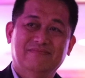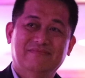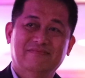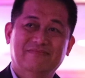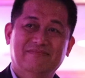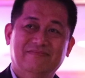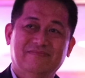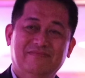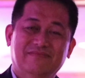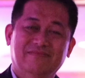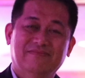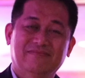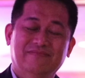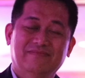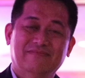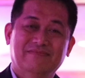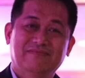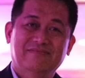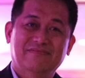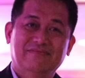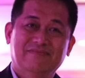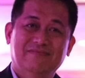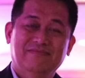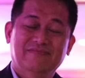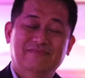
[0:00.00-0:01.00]

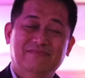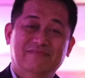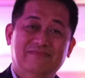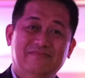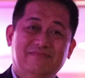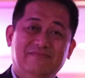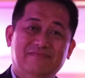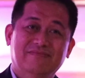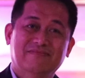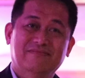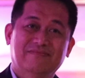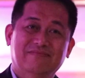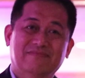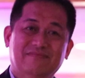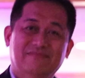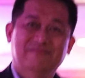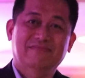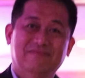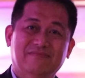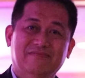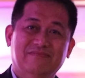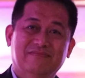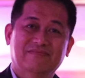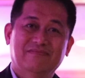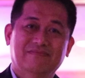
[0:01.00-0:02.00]

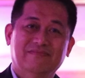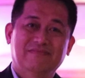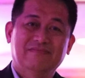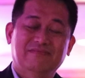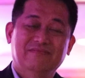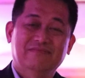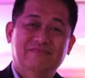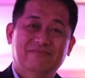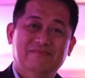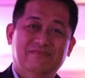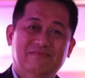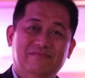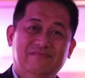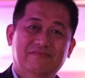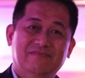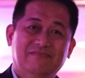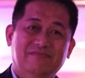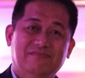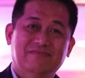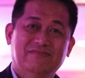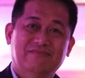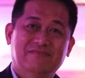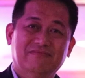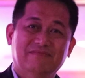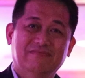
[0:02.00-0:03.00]

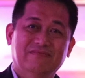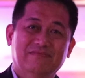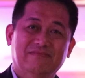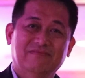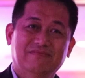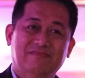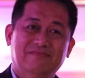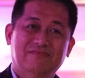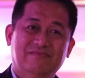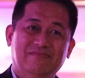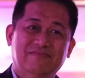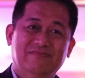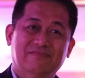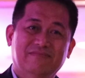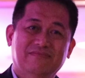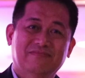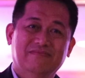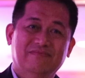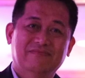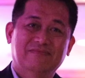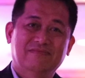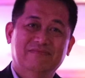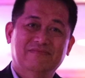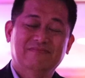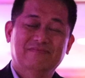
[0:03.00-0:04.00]

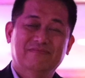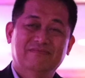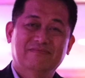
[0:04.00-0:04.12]
This person isn't speaking.